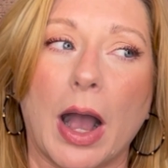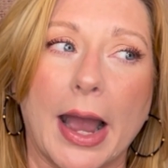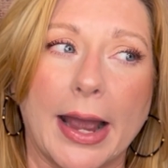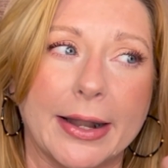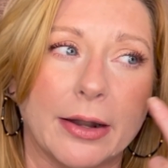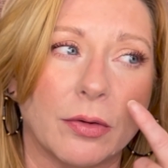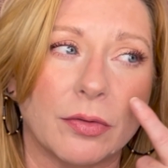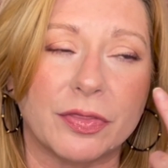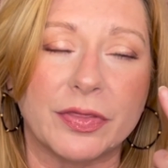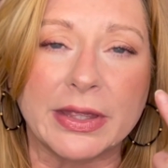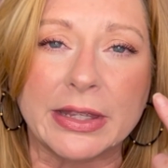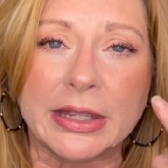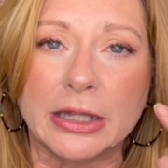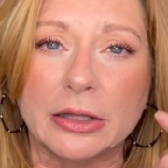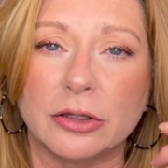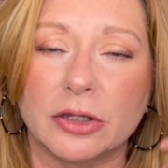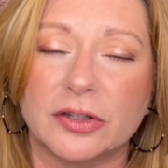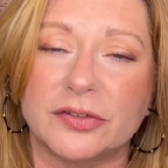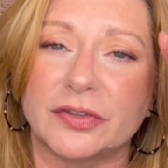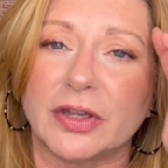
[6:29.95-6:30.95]
I don't think it
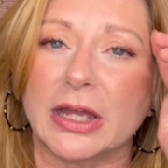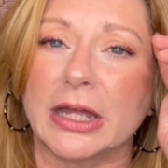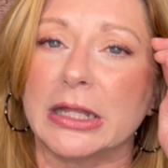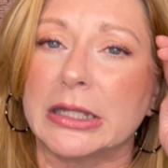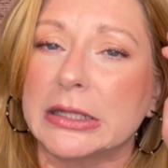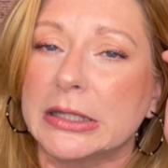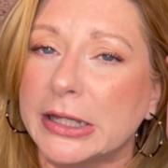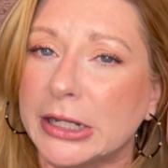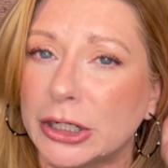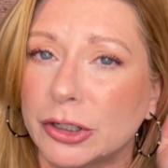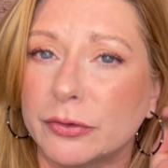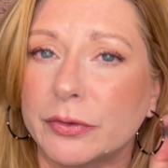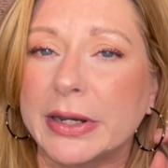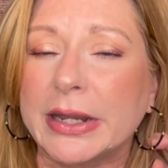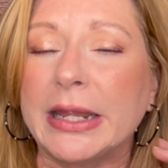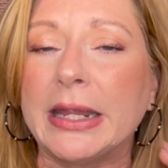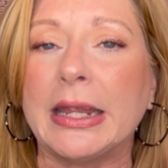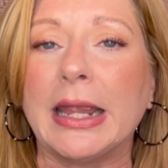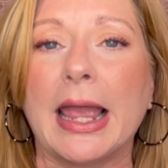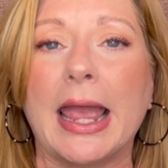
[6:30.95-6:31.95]
looks
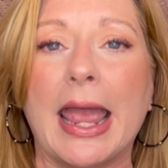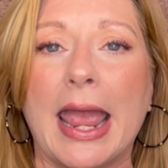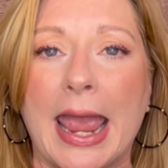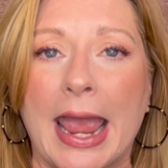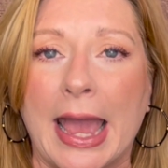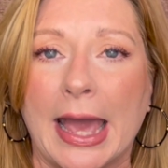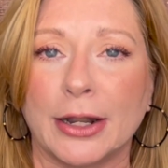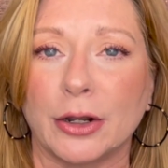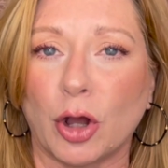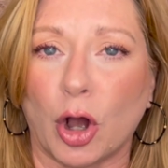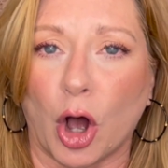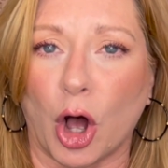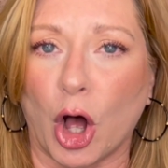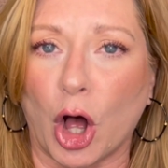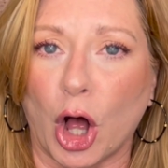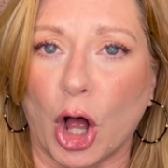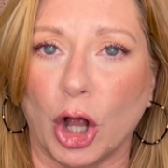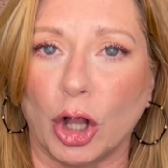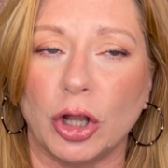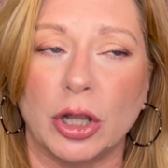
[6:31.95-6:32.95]
glittery at
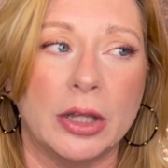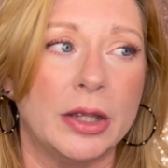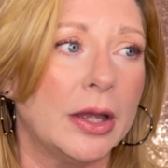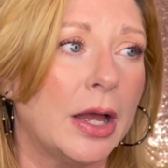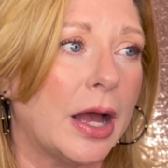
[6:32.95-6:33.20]
all.